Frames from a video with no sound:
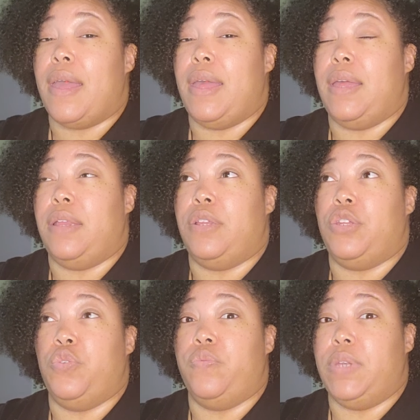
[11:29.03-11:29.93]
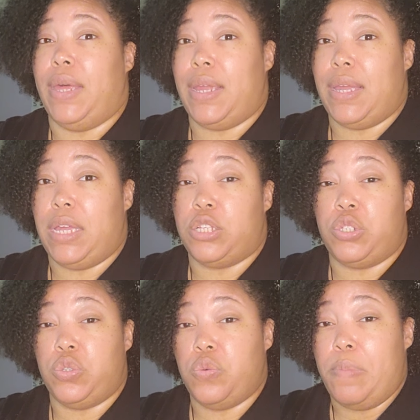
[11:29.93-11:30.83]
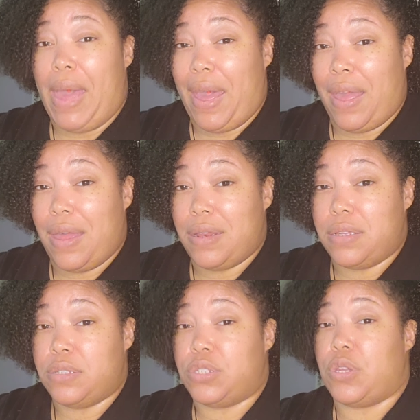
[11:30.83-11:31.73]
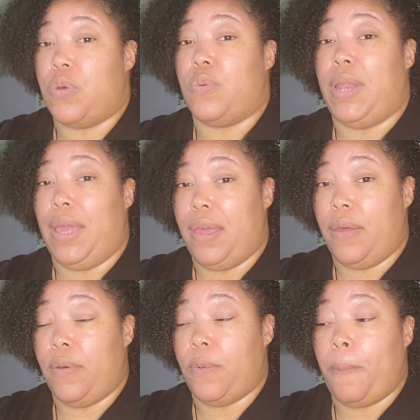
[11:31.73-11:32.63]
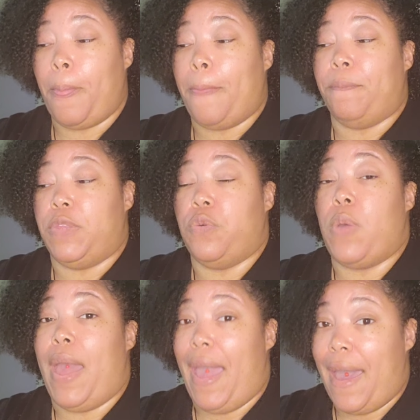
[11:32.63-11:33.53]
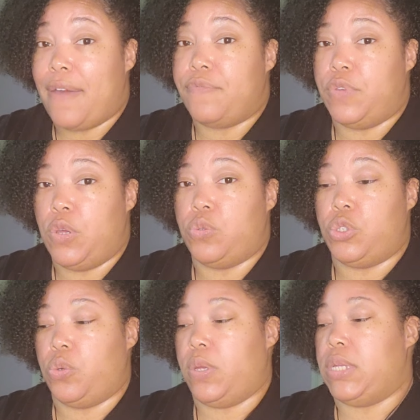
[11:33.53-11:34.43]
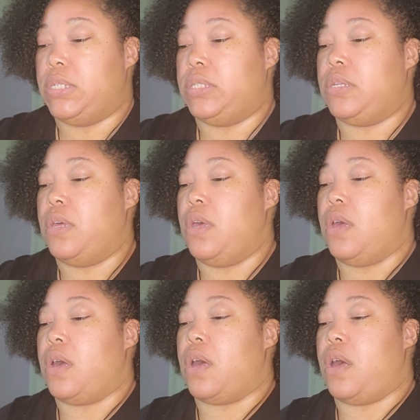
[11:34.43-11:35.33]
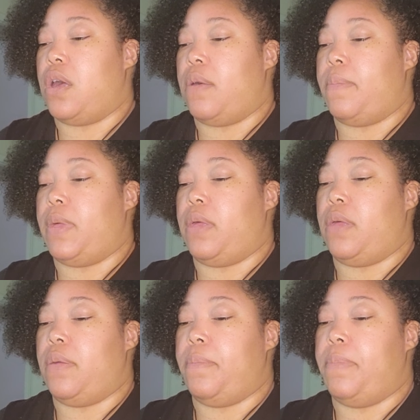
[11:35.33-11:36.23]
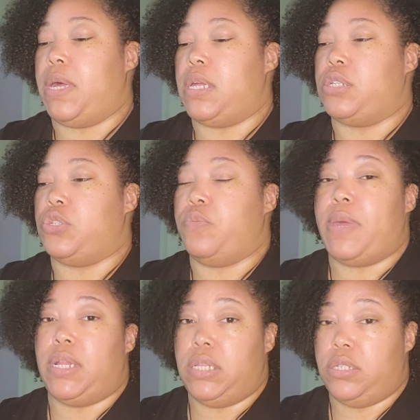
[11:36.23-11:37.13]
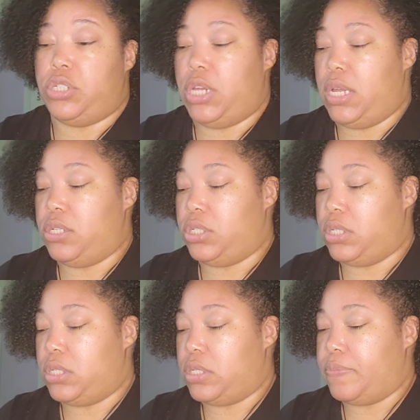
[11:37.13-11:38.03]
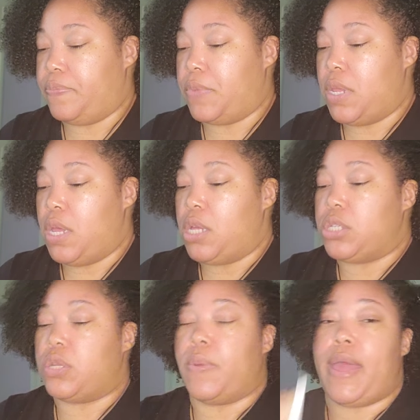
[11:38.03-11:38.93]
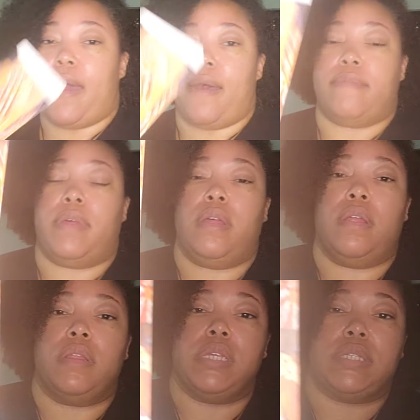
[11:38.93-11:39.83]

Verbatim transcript: and you let it get too bad. So now you have no choice um, but to make these changes. So we have the